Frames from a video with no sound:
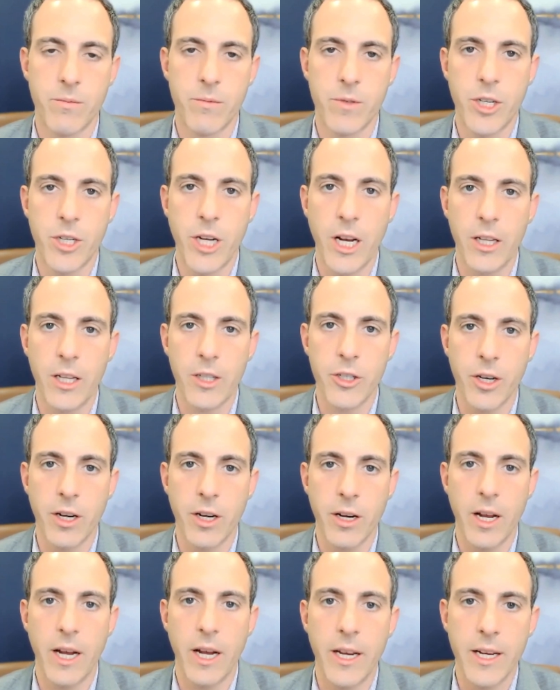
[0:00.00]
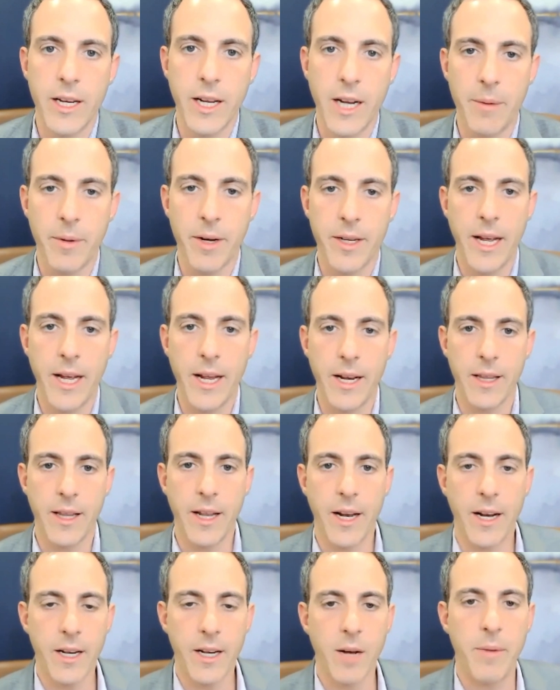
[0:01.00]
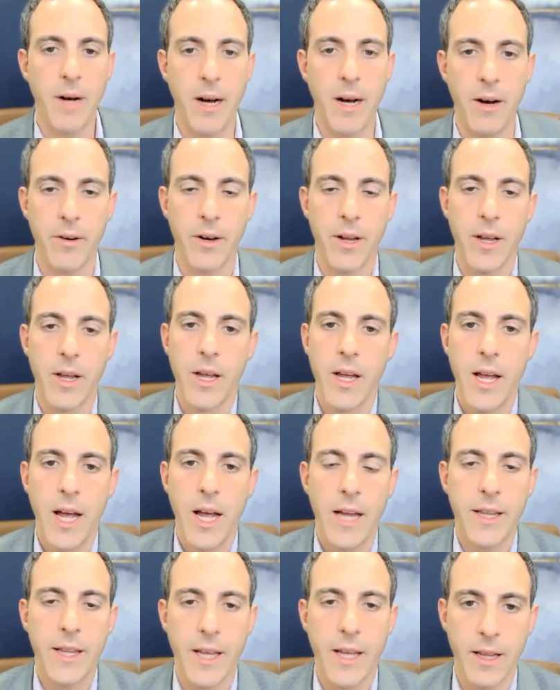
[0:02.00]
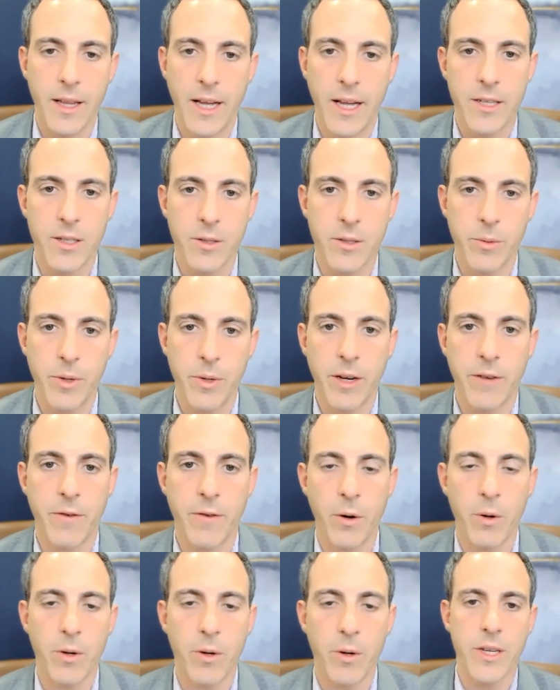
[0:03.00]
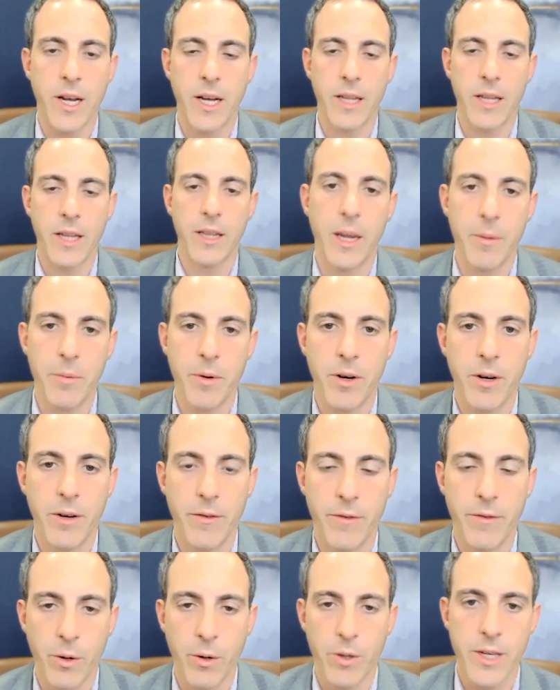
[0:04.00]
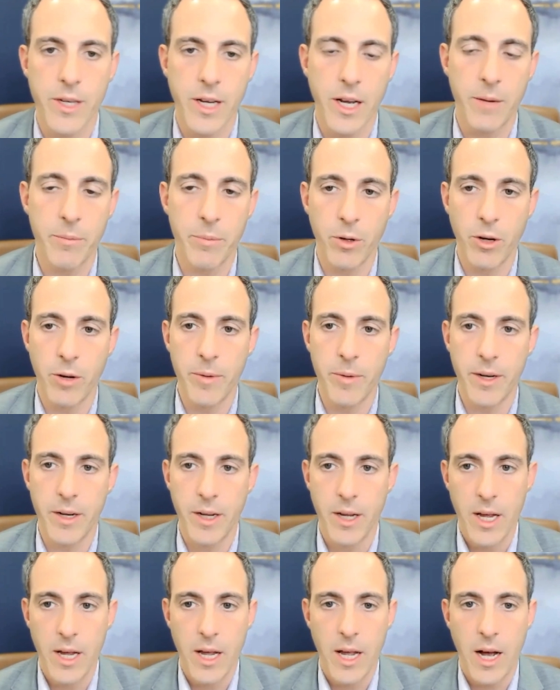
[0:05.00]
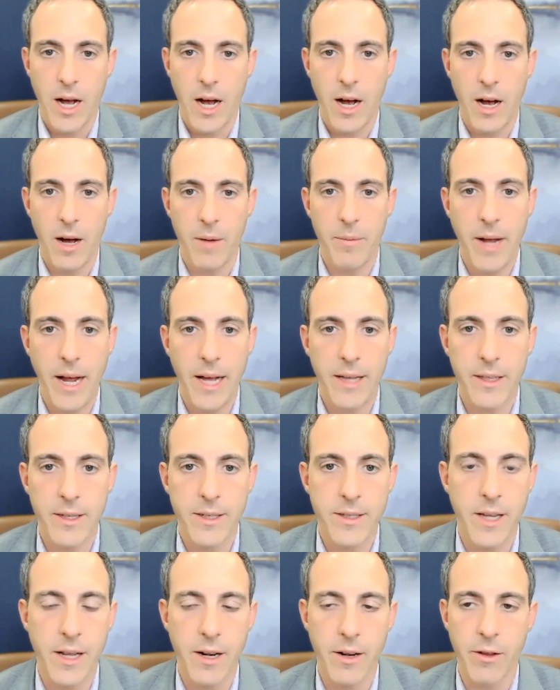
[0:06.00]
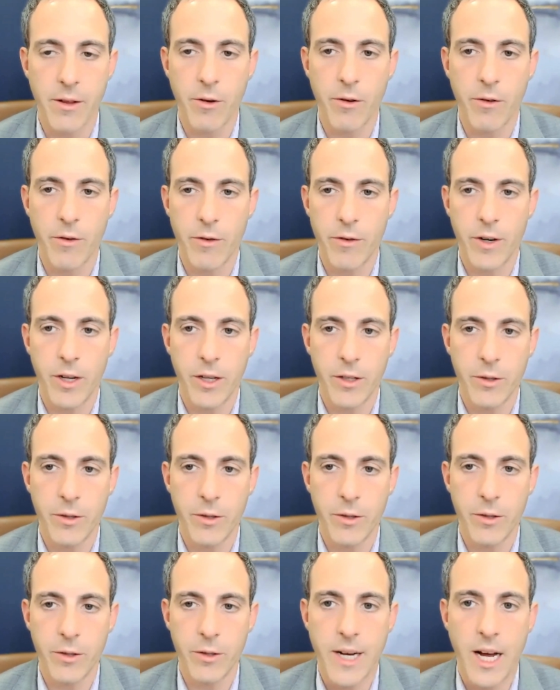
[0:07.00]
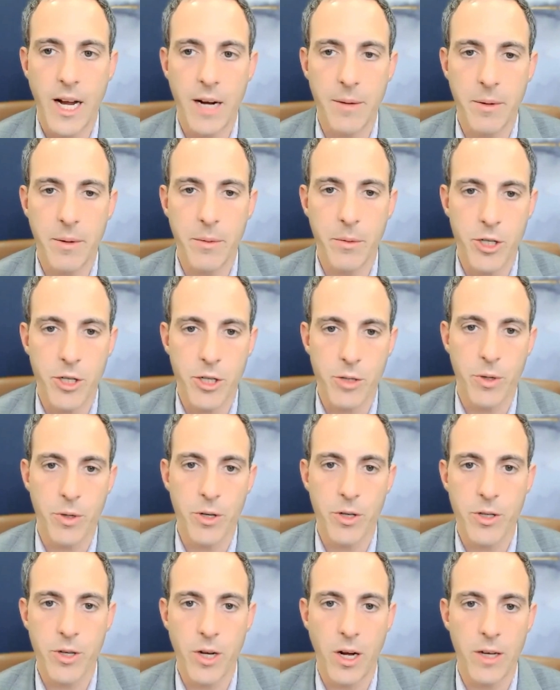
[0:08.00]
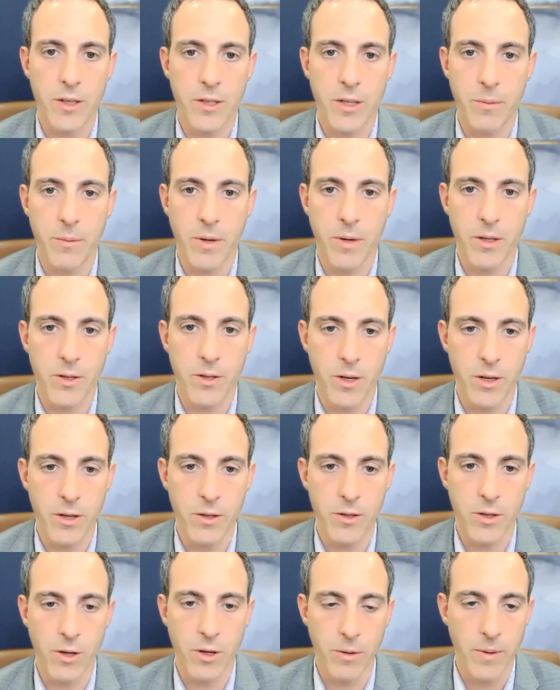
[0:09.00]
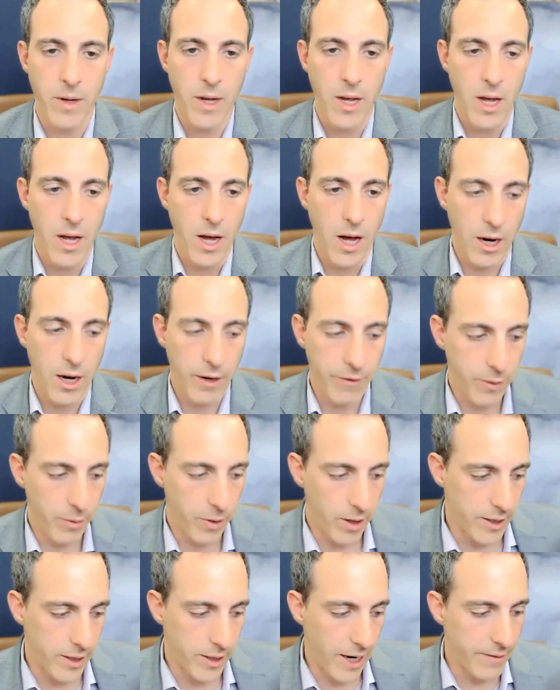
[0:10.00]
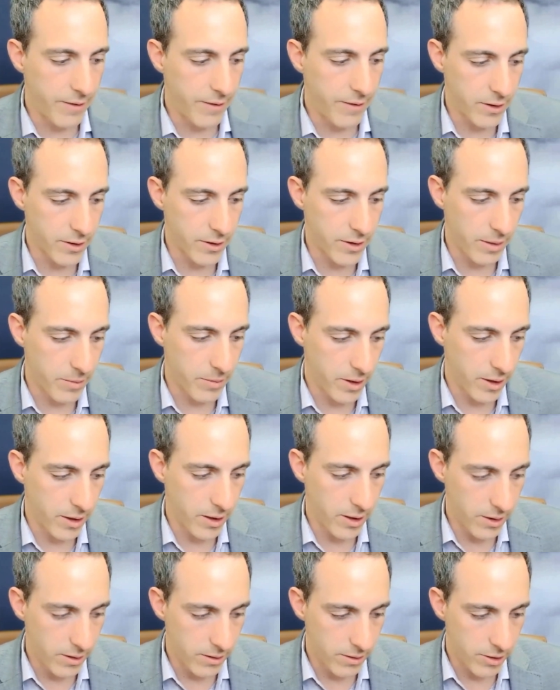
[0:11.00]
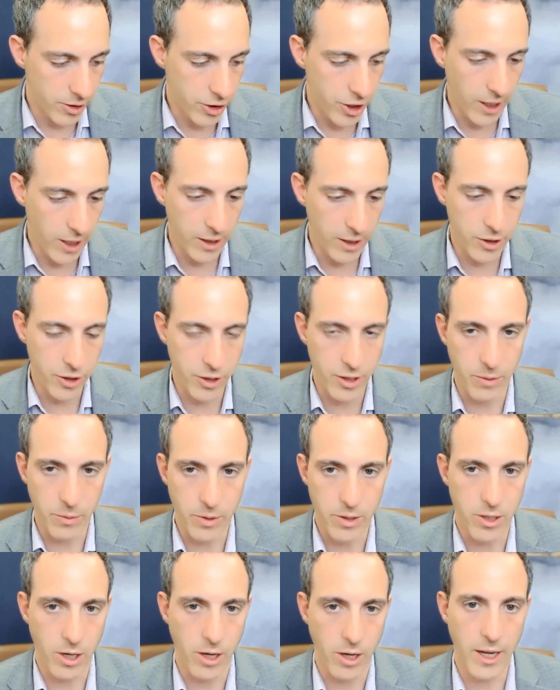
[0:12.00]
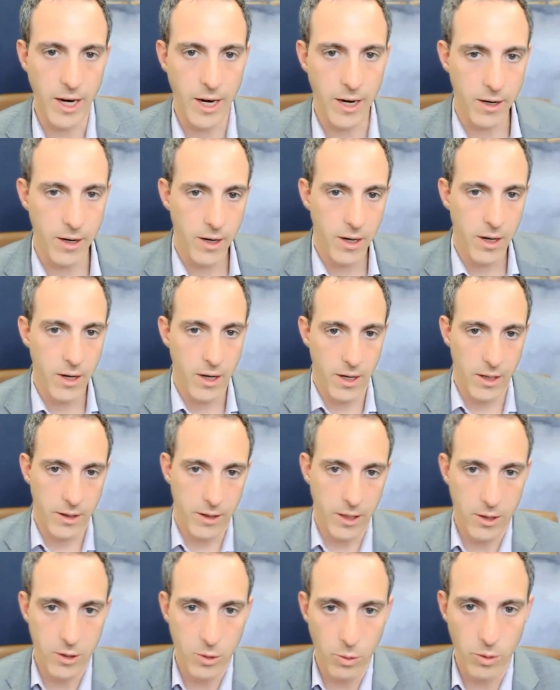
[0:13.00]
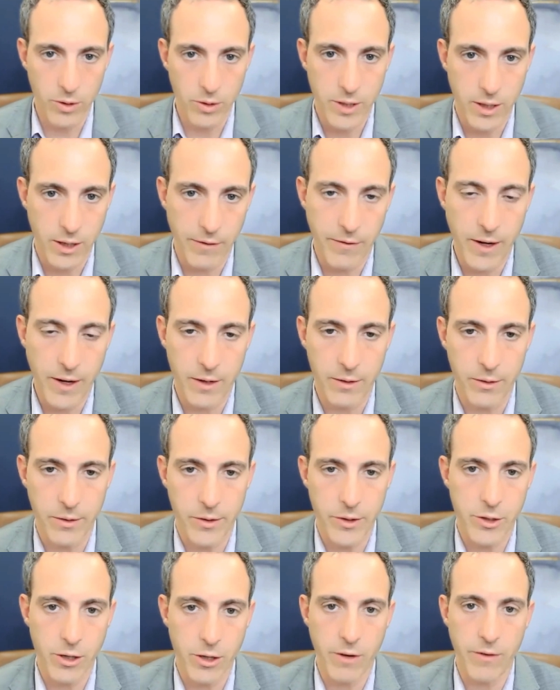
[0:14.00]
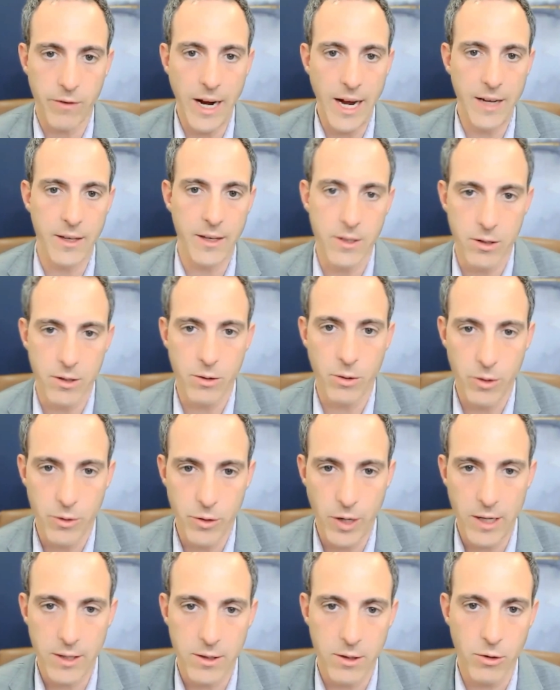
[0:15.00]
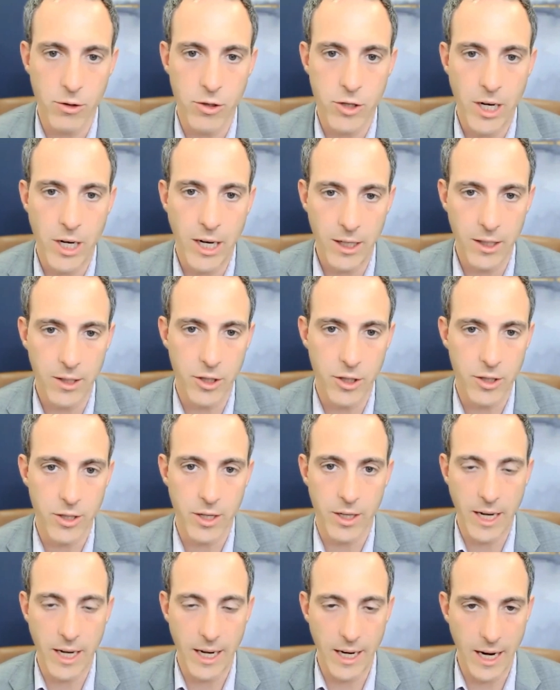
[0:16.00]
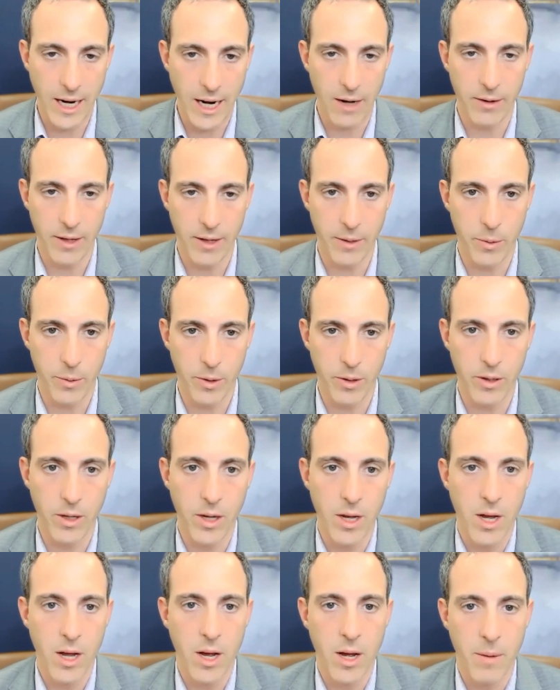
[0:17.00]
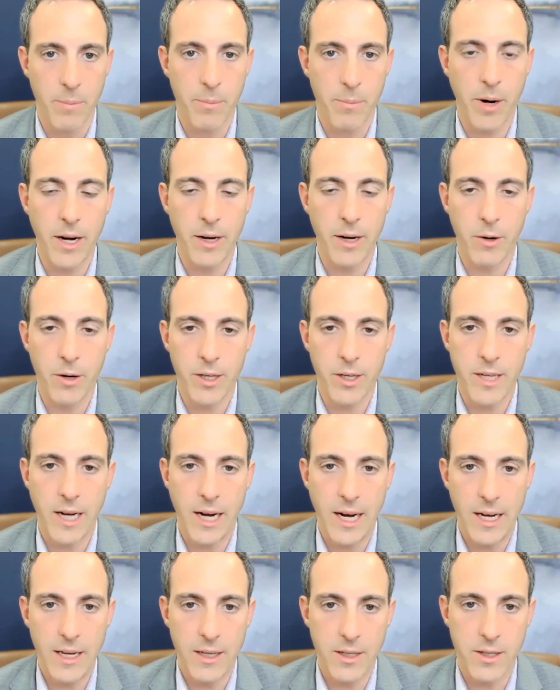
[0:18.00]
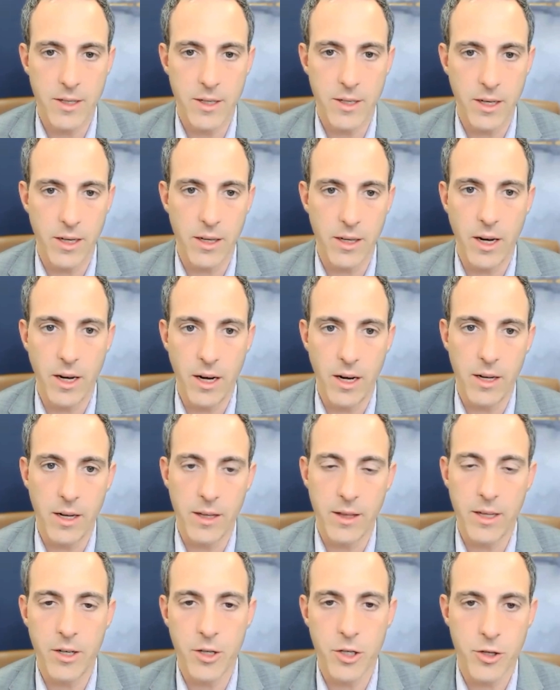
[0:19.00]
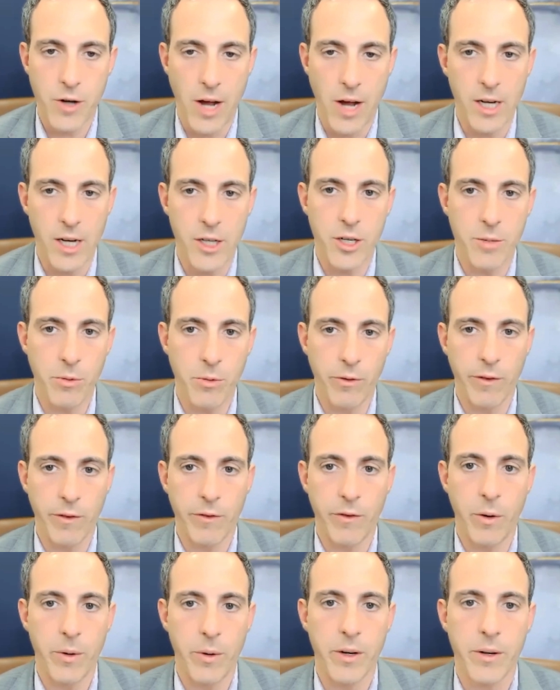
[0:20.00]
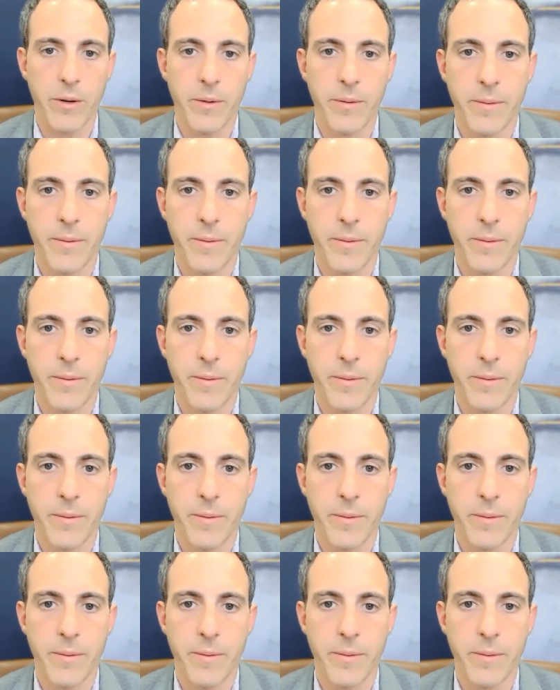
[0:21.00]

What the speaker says: challenging economic data that had come out at the end of last week, focusing on labor, focusing on employment, and the state of the overall U.S. economy, which is where you saw some concern. So I don't know if you want to dive into some of the challenges that we saw there, the tools that the Federal Reserve has to address those challenges, and kind of how they will prioritize their strategy moving forward.